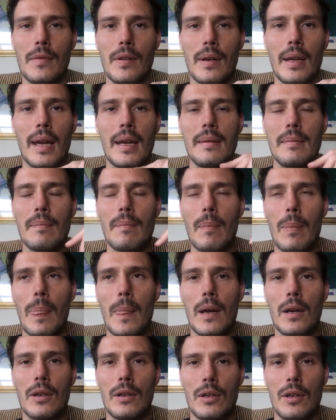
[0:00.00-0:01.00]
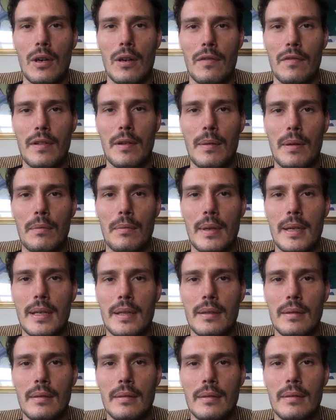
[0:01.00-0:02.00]
Okay? Coffee one
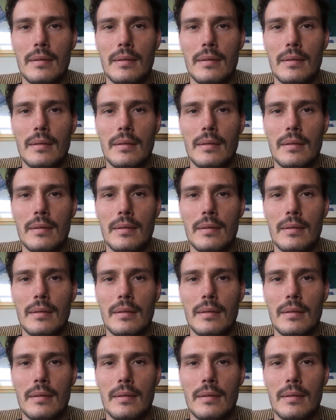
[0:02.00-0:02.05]
week.